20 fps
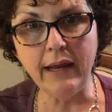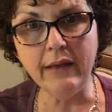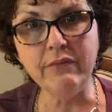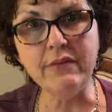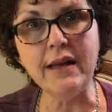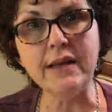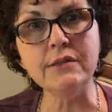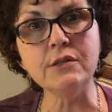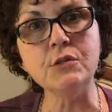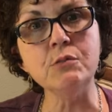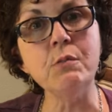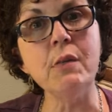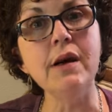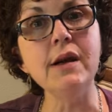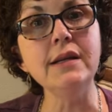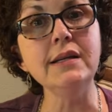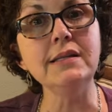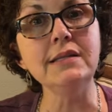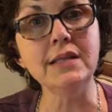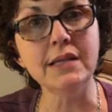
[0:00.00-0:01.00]
And that's
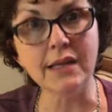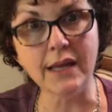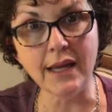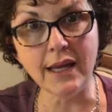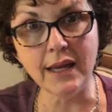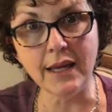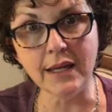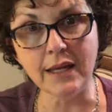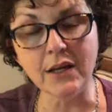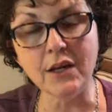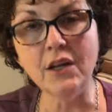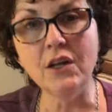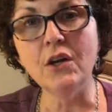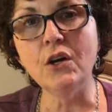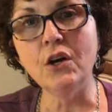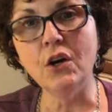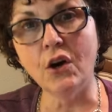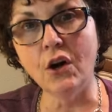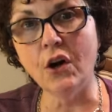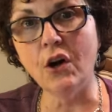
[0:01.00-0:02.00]
my take
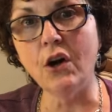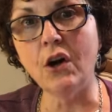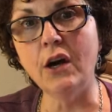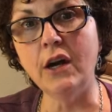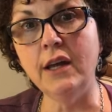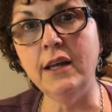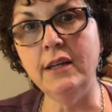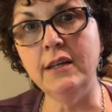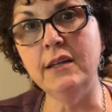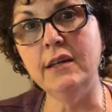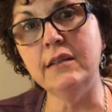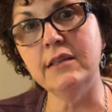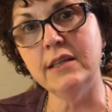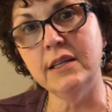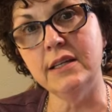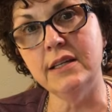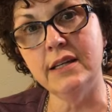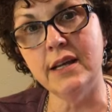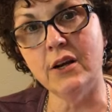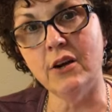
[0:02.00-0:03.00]
on the
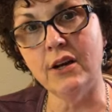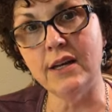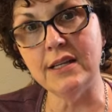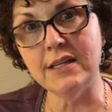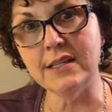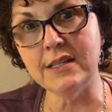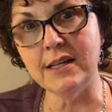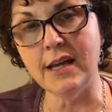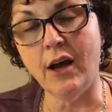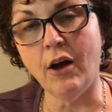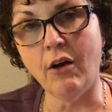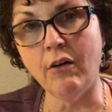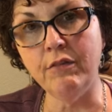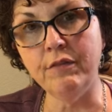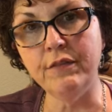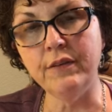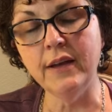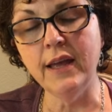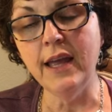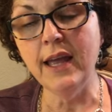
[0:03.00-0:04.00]
dare
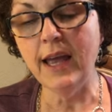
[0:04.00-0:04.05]
itself.